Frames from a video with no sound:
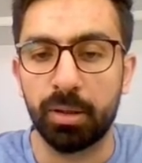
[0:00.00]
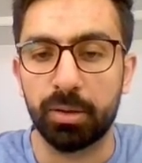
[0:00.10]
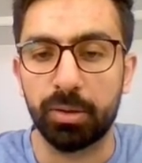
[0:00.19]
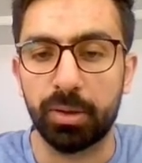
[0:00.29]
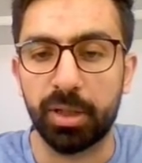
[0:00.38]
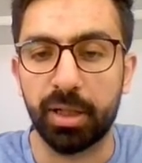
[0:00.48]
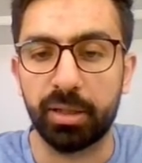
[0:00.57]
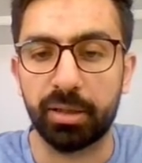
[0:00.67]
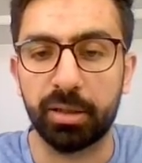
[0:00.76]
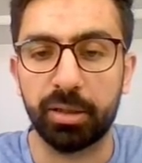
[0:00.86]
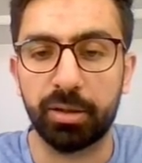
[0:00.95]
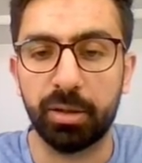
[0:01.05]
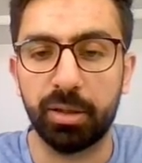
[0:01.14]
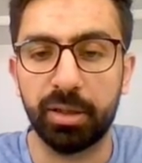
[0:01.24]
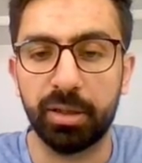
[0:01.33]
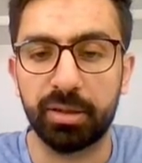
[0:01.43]
you can click
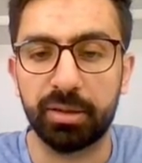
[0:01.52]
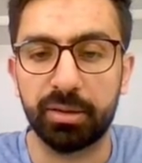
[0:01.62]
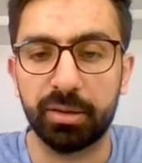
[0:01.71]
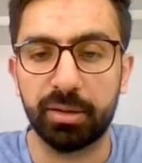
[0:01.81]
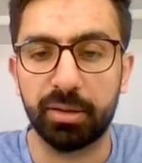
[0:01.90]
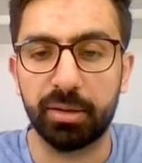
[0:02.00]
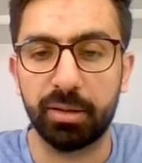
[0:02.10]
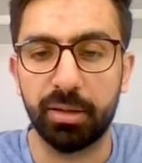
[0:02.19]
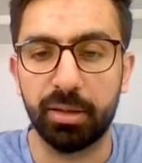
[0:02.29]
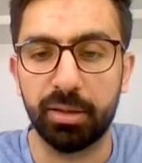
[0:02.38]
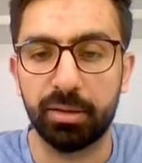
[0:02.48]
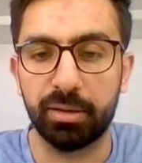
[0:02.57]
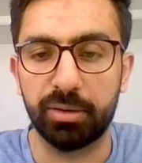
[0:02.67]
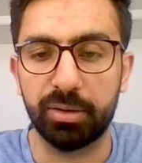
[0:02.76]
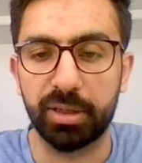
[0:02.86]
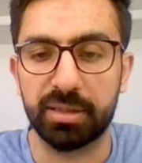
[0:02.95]
on it and
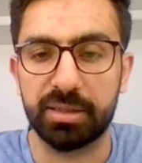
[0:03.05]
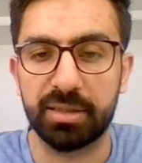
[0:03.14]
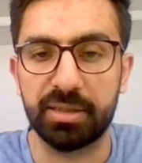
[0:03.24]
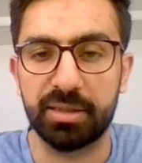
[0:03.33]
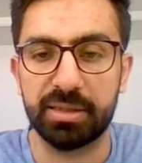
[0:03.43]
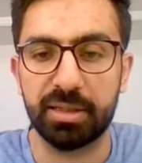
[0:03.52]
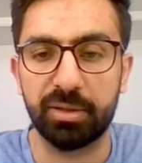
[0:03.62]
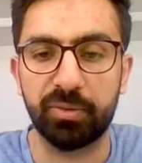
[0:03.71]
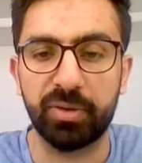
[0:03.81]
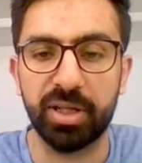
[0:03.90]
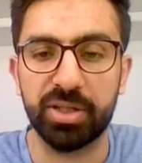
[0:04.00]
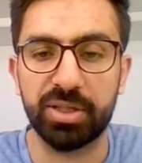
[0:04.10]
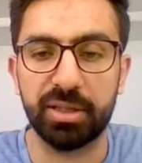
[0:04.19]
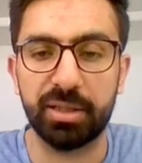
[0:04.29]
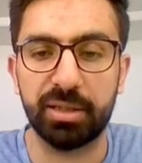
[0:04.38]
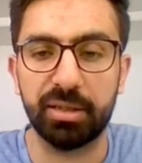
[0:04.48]
you can see this is a
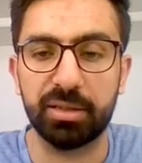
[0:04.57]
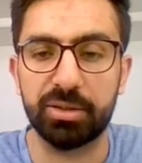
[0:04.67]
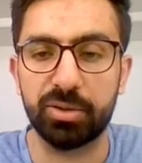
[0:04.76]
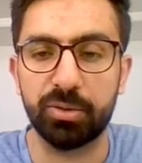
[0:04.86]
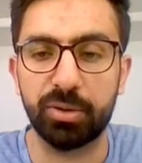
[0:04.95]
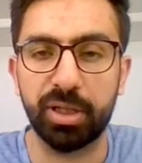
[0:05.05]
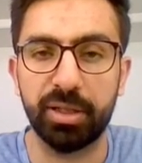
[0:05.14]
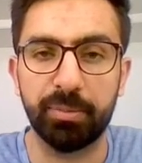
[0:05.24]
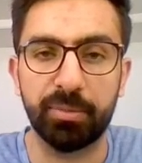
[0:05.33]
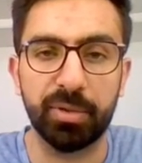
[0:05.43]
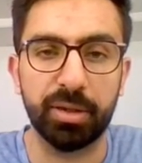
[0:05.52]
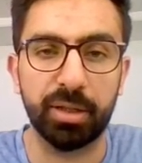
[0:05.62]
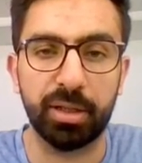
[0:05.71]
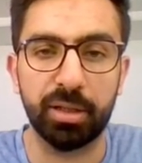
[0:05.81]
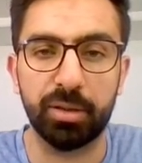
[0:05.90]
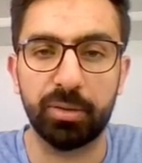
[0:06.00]
notification that tells you okay, the
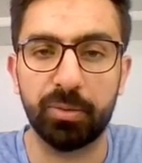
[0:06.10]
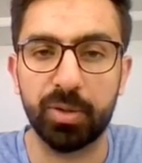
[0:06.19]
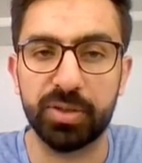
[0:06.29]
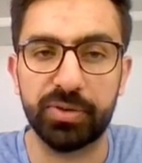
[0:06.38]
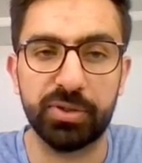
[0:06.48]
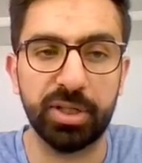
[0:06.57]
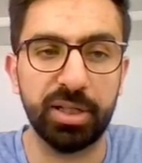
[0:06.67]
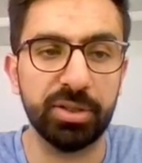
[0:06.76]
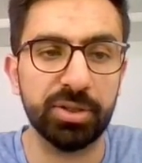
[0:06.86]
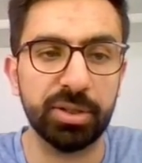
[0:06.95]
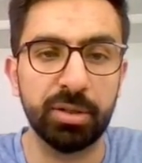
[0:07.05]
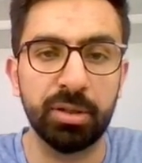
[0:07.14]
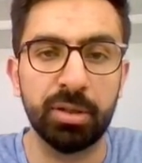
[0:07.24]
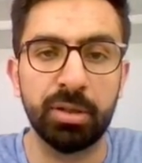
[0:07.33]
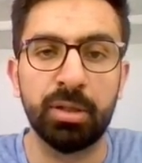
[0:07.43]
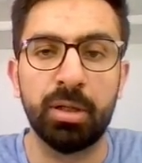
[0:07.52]
color was changed.
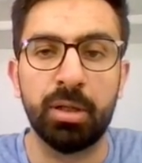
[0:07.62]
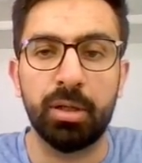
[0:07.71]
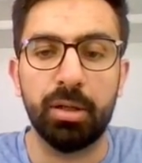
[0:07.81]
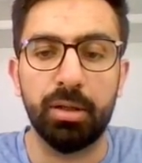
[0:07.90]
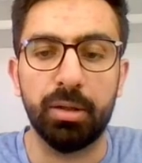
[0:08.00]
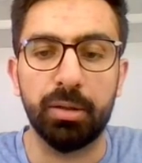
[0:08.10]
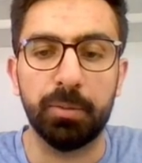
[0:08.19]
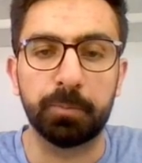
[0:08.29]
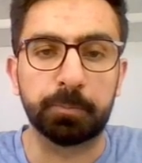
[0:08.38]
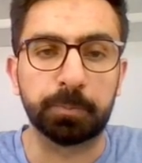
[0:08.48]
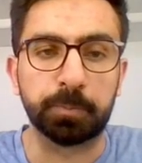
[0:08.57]
um,